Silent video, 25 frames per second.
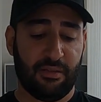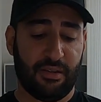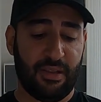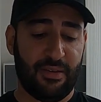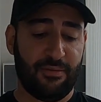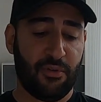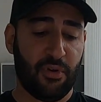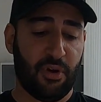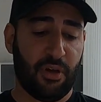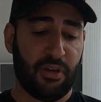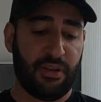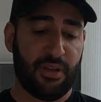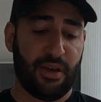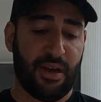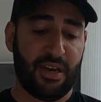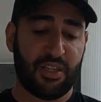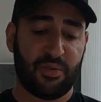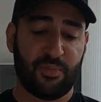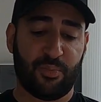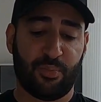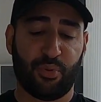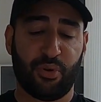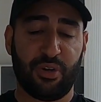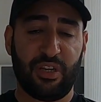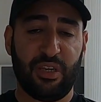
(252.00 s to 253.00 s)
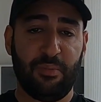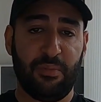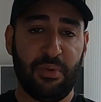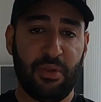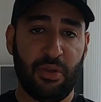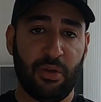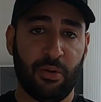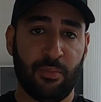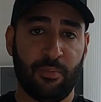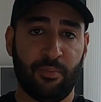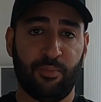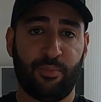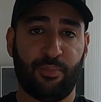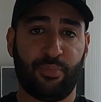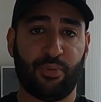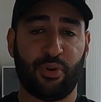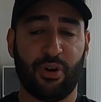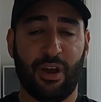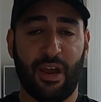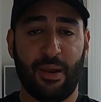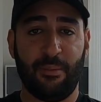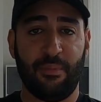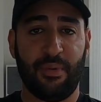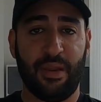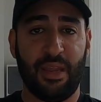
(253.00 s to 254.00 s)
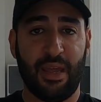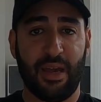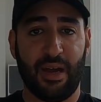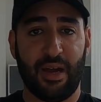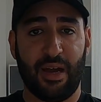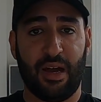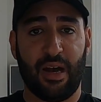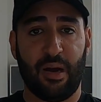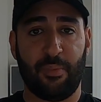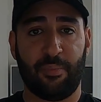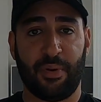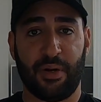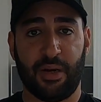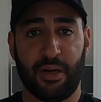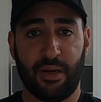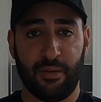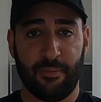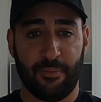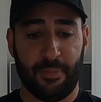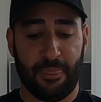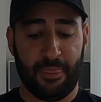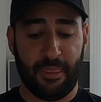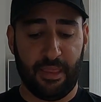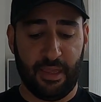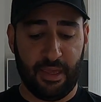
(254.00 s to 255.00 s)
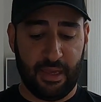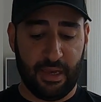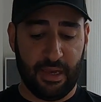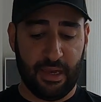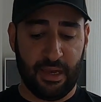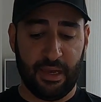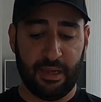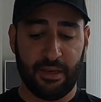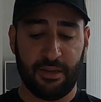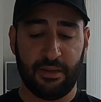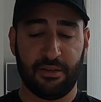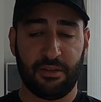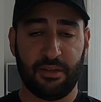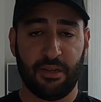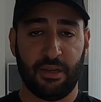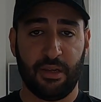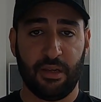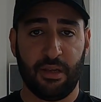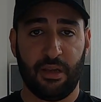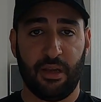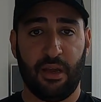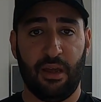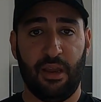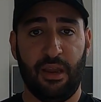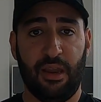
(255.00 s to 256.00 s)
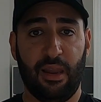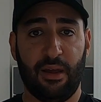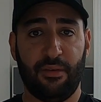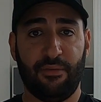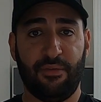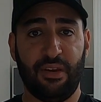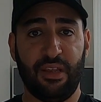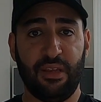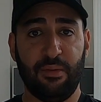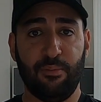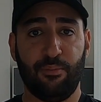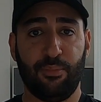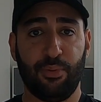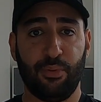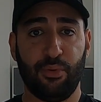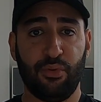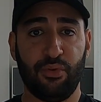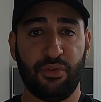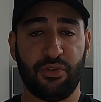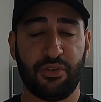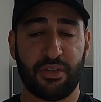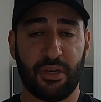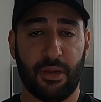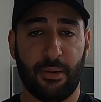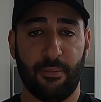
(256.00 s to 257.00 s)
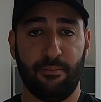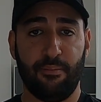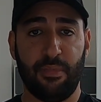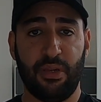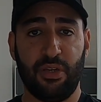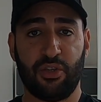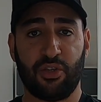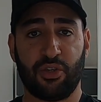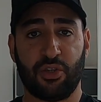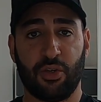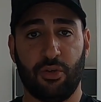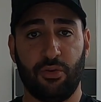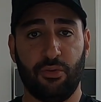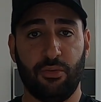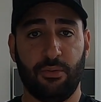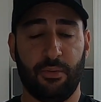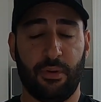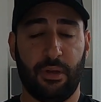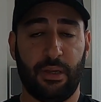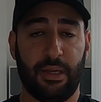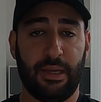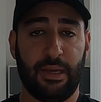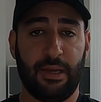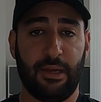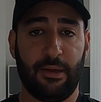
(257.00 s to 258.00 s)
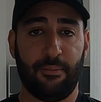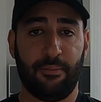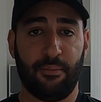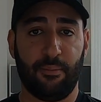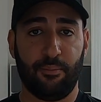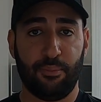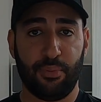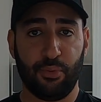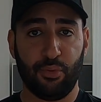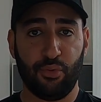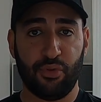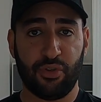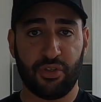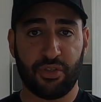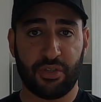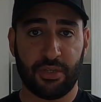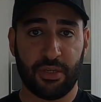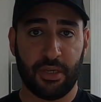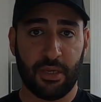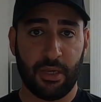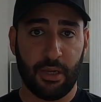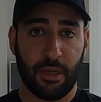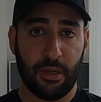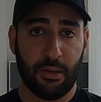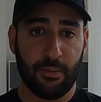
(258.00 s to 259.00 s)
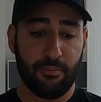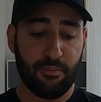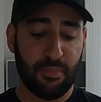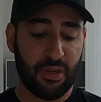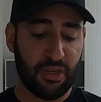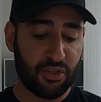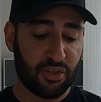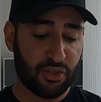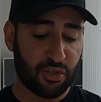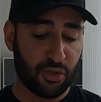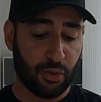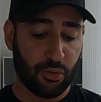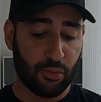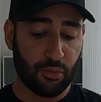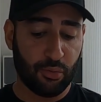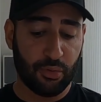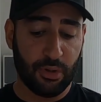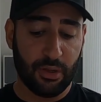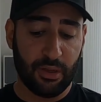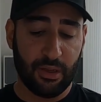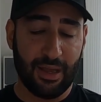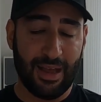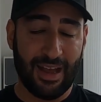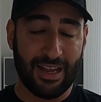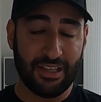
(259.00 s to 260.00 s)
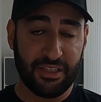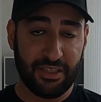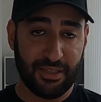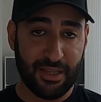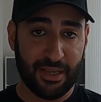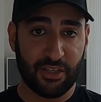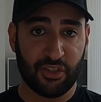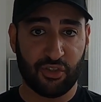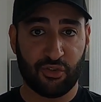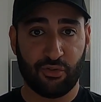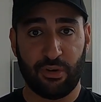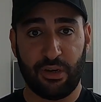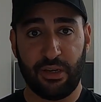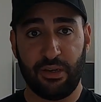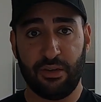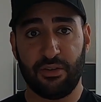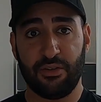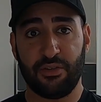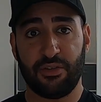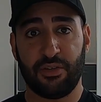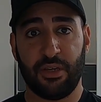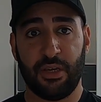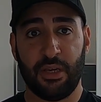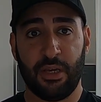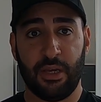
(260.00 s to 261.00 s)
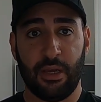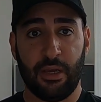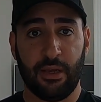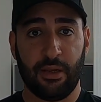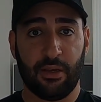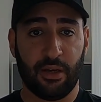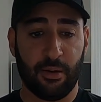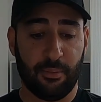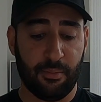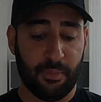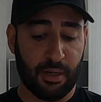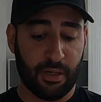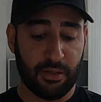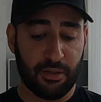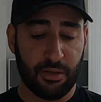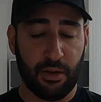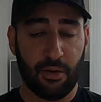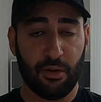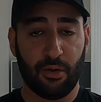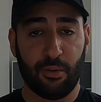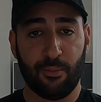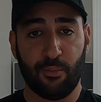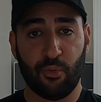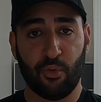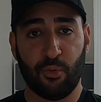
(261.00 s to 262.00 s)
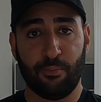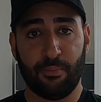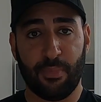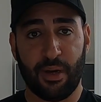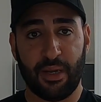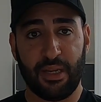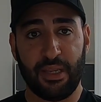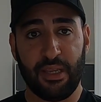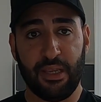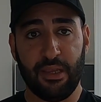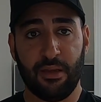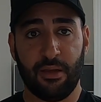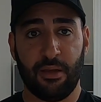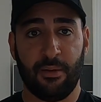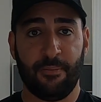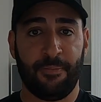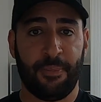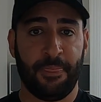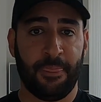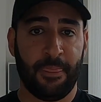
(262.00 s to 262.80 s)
They've got a nice premium prime knit upper and a lovely Boost midsole. Um, boost midsole Adidas trainers command a lot more money.